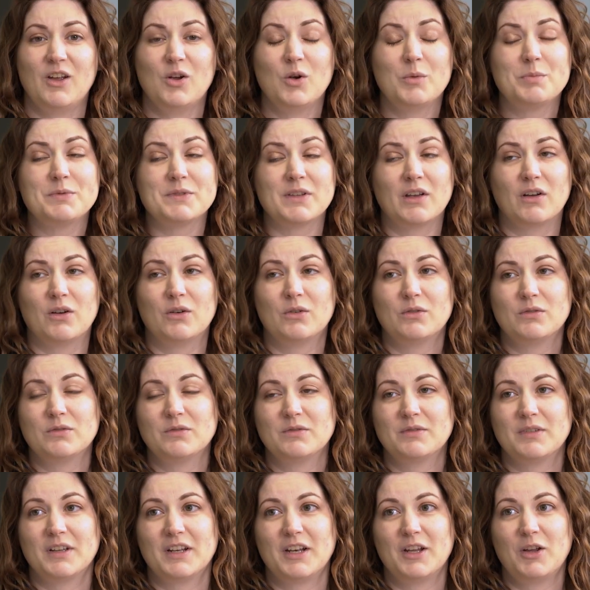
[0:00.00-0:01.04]
I hope so.
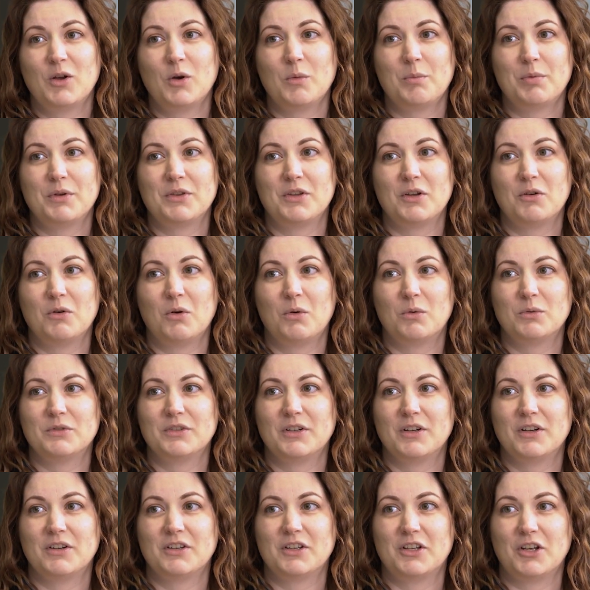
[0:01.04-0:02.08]
And I hope when they're
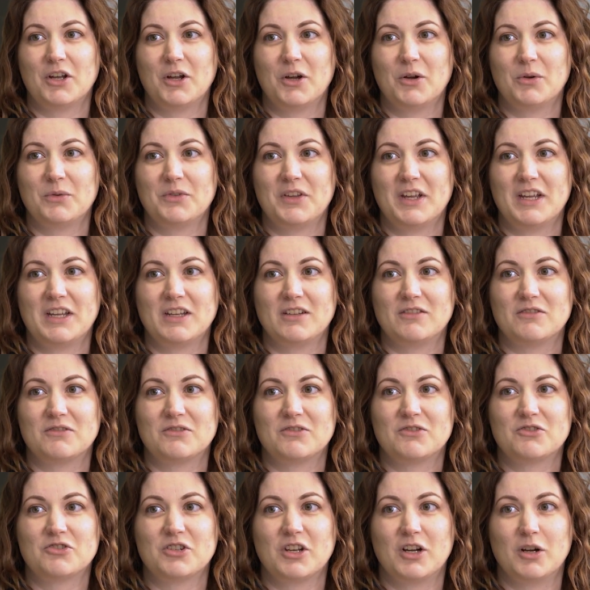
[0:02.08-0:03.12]
older, they can
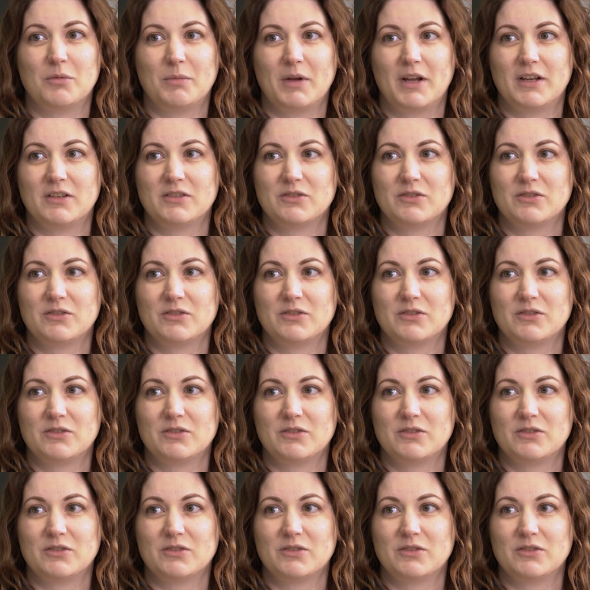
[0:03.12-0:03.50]
share my